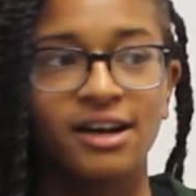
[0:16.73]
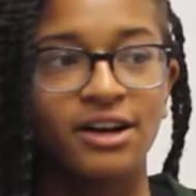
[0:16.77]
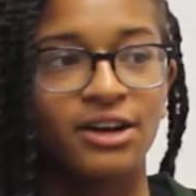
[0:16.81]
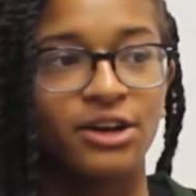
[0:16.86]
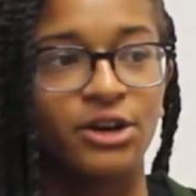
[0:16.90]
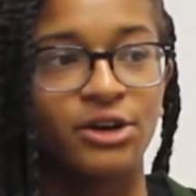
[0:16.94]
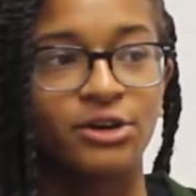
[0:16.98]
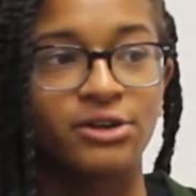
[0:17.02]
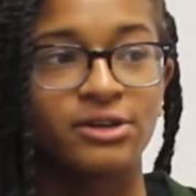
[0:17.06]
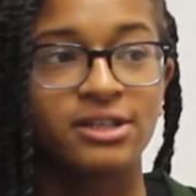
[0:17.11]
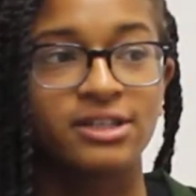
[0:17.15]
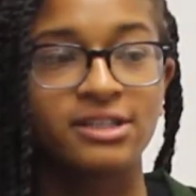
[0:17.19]

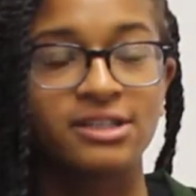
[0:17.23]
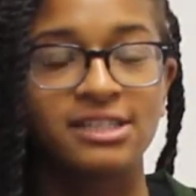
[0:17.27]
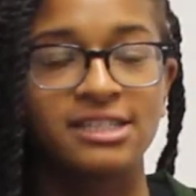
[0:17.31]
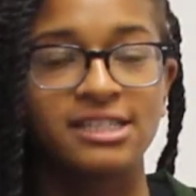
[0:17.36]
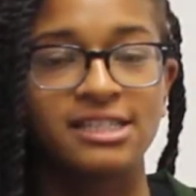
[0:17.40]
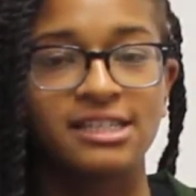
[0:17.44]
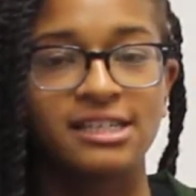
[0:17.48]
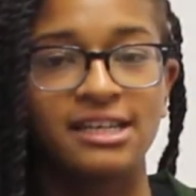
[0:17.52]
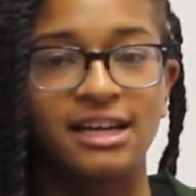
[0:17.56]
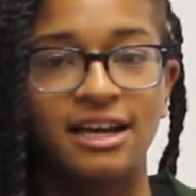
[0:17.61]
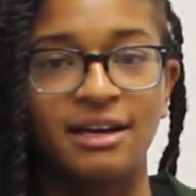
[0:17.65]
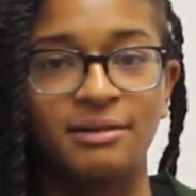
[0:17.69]

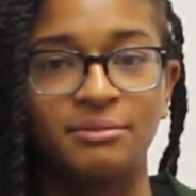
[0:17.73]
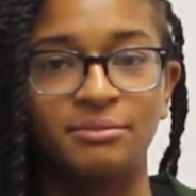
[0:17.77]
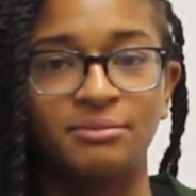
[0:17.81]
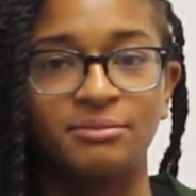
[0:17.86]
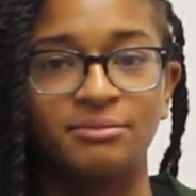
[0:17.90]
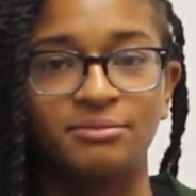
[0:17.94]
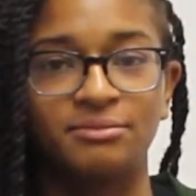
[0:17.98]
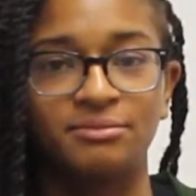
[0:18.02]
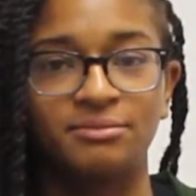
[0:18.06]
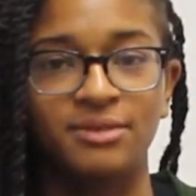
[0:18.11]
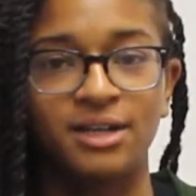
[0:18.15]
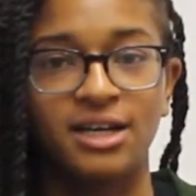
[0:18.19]
Currently, I'm
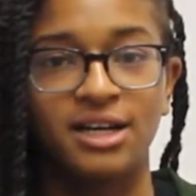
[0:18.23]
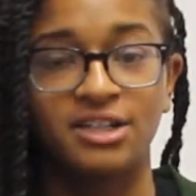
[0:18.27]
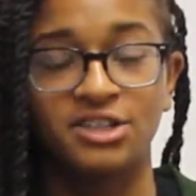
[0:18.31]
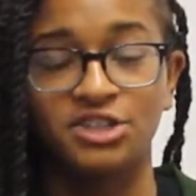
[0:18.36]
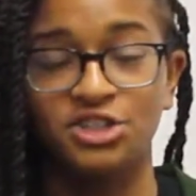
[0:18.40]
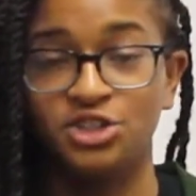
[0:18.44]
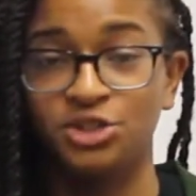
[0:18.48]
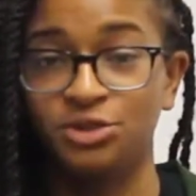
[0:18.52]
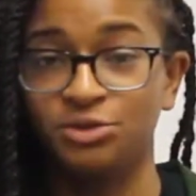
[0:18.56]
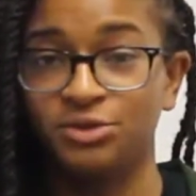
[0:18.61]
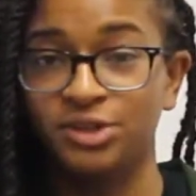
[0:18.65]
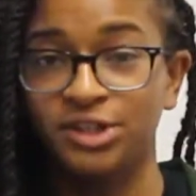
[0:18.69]
a
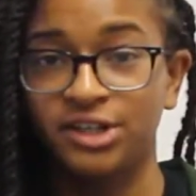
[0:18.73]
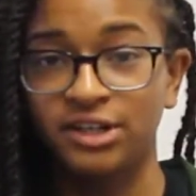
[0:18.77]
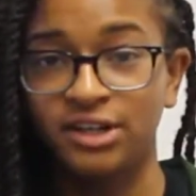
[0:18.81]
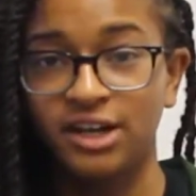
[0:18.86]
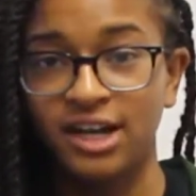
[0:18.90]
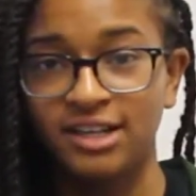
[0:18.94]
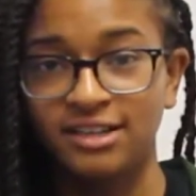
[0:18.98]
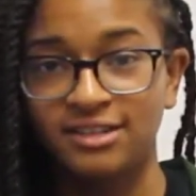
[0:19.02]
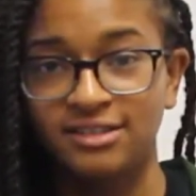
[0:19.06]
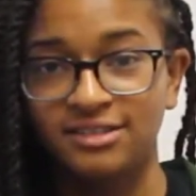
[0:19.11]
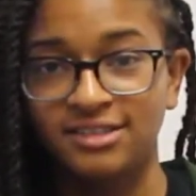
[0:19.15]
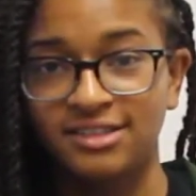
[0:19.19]
junior
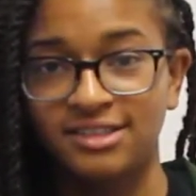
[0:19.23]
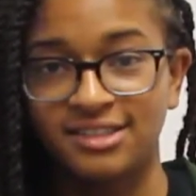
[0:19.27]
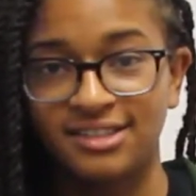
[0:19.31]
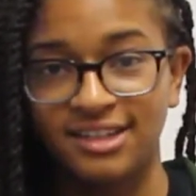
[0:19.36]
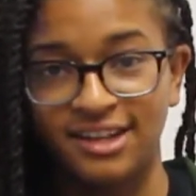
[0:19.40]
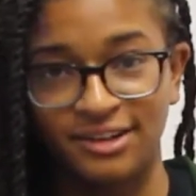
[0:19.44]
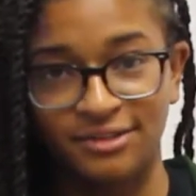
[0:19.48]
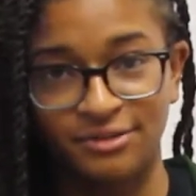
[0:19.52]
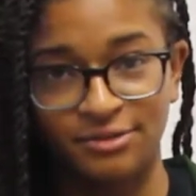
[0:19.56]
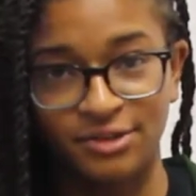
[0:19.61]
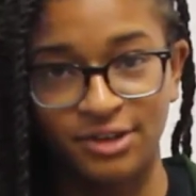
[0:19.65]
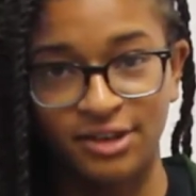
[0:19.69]
at
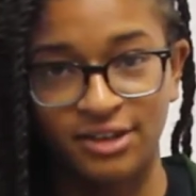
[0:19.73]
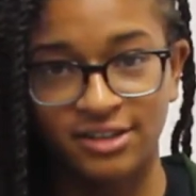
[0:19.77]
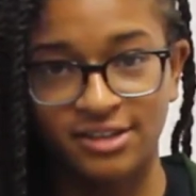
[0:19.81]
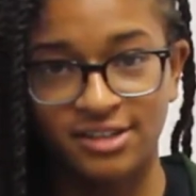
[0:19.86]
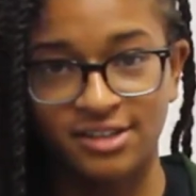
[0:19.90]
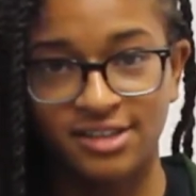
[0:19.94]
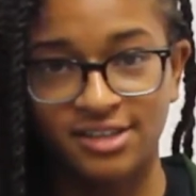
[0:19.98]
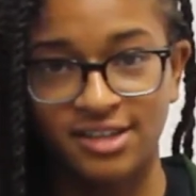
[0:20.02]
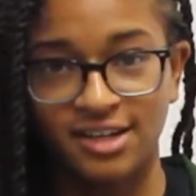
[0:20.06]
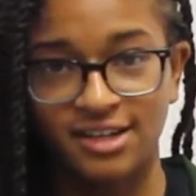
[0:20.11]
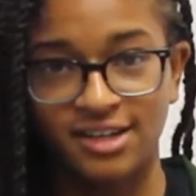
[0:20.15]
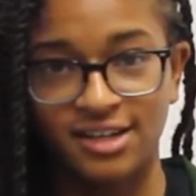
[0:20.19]
Stanford
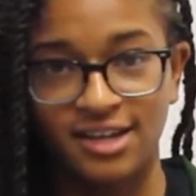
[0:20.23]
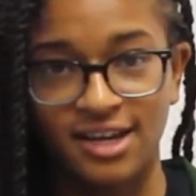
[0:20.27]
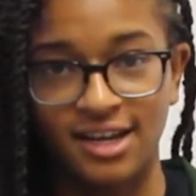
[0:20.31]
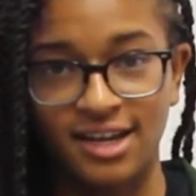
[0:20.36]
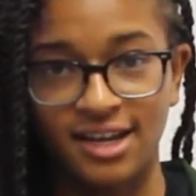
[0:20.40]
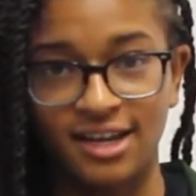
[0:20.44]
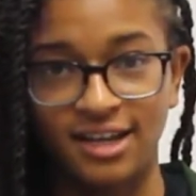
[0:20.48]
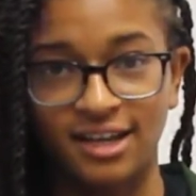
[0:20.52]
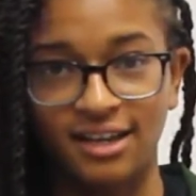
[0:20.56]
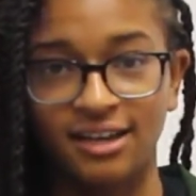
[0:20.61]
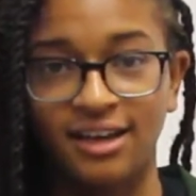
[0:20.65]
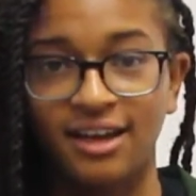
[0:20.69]

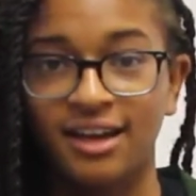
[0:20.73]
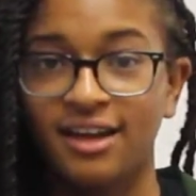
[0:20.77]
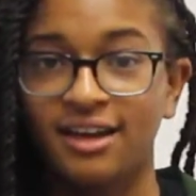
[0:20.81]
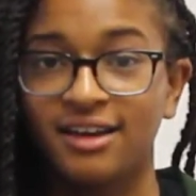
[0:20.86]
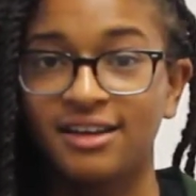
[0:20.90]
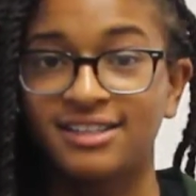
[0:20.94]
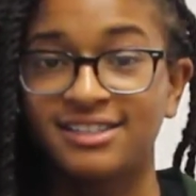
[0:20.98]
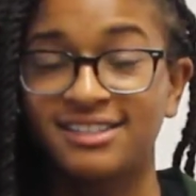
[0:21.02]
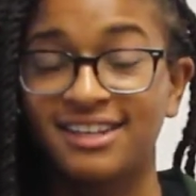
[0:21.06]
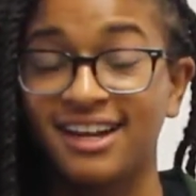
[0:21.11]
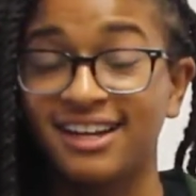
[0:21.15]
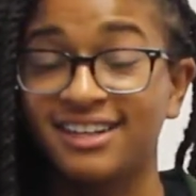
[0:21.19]
studying
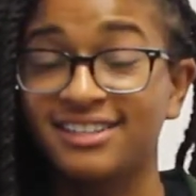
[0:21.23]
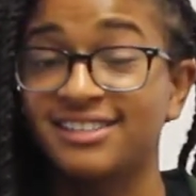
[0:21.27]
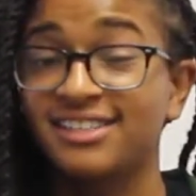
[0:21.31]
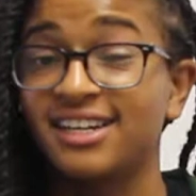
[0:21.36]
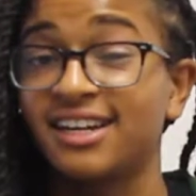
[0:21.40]
science,